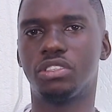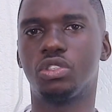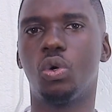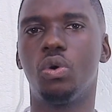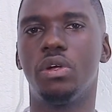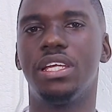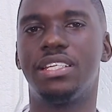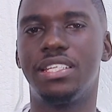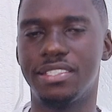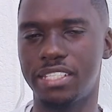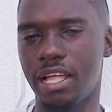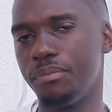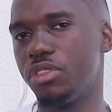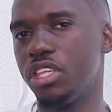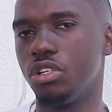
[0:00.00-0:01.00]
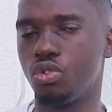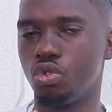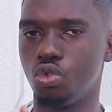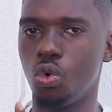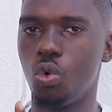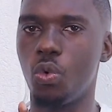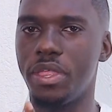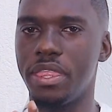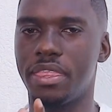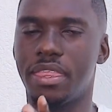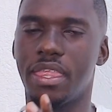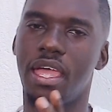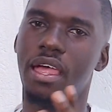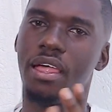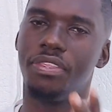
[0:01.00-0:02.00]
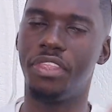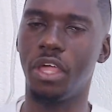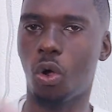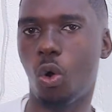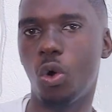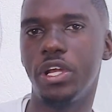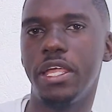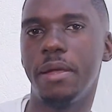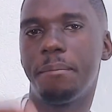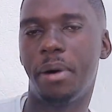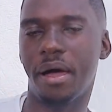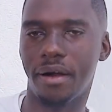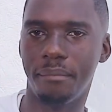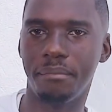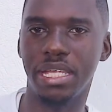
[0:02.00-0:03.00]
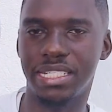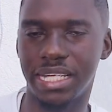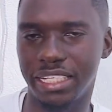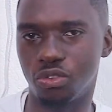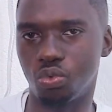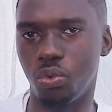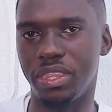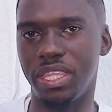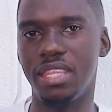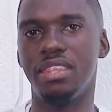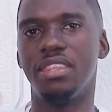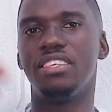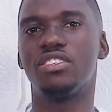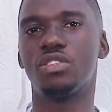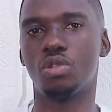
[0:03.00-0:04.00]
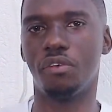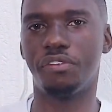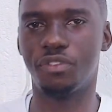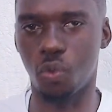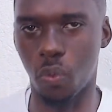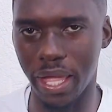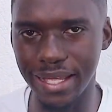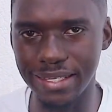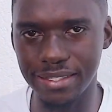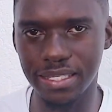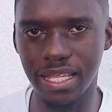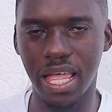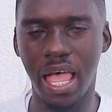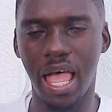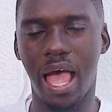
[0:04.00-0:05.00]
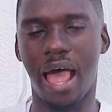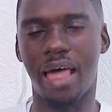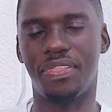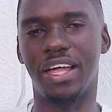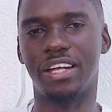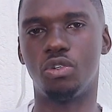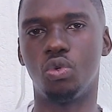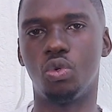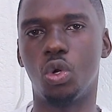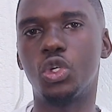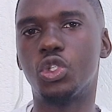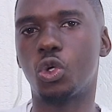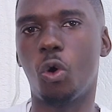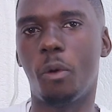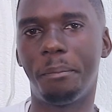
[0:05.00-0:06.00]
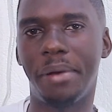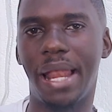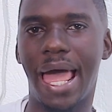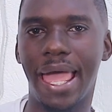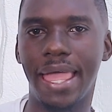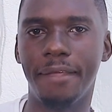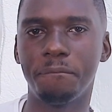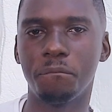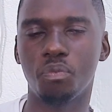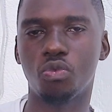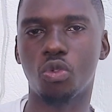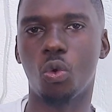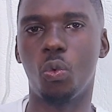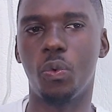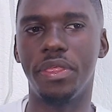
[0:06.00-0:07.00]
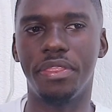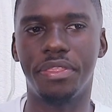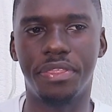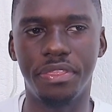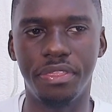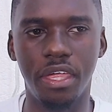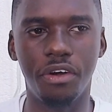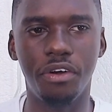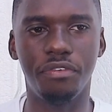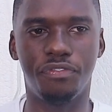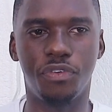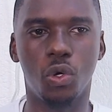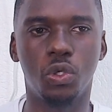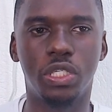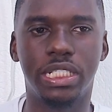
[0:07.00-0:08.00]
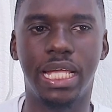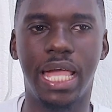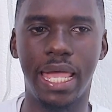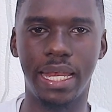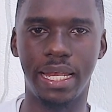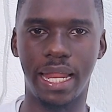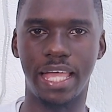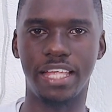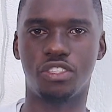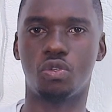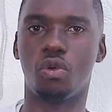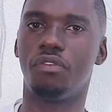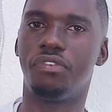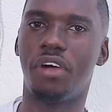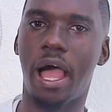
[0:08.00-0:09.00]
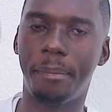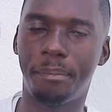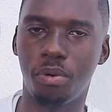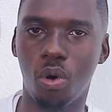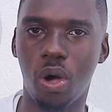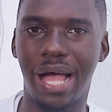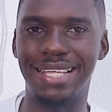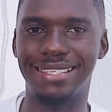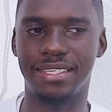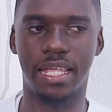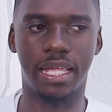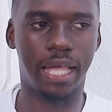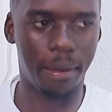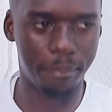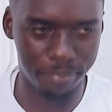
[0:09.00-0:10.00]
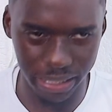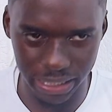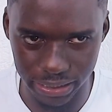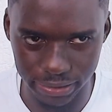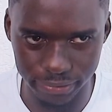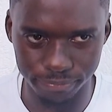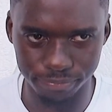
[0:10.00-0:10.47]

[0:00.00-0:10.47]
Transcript: So it is something to do with the coding parameters within these softwares that do not comply with the reviewed guidelines of Apple as a company.